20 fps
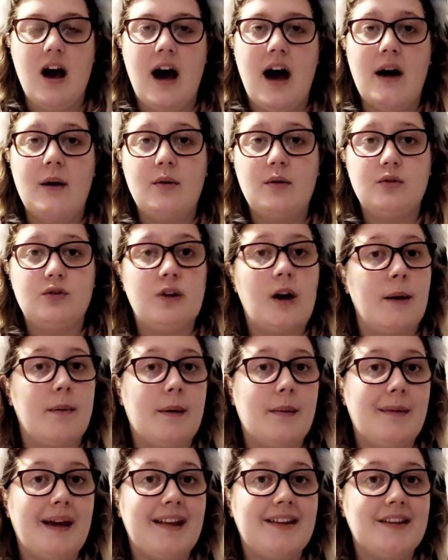I will try
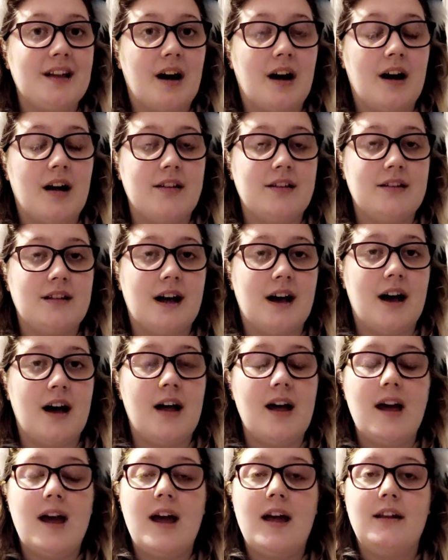my best to answer.
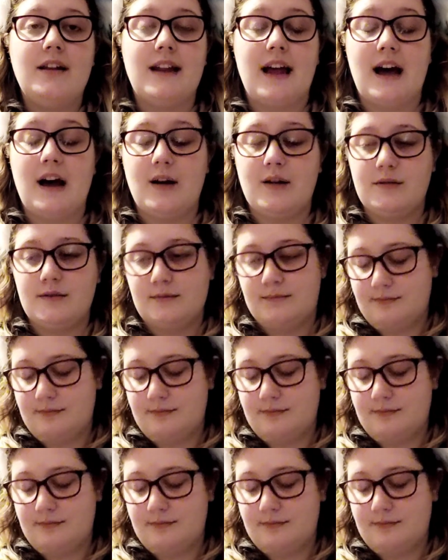Now,